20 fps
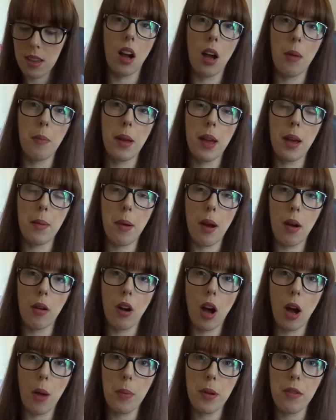Got a bit
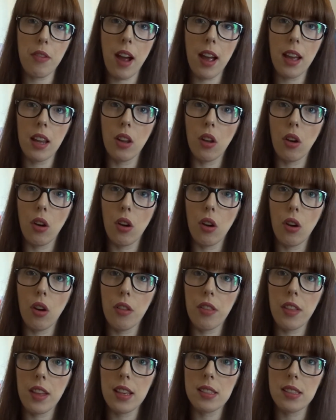about copyright law,
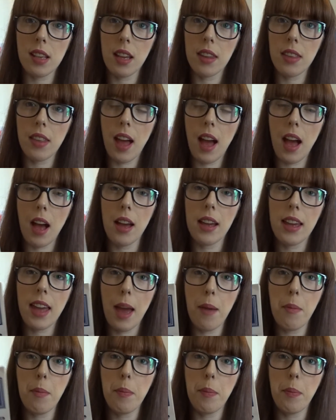things like that
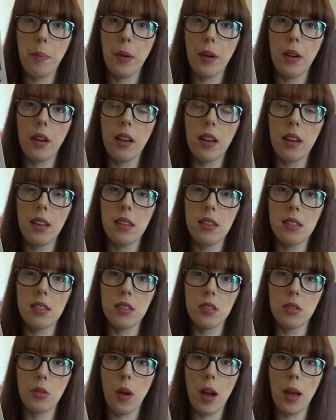again, but this
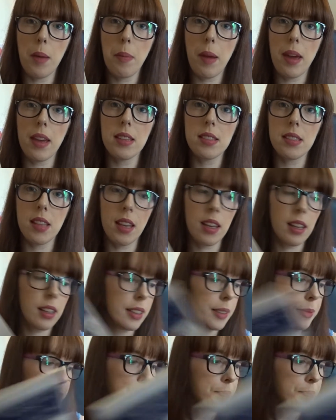is quite basic.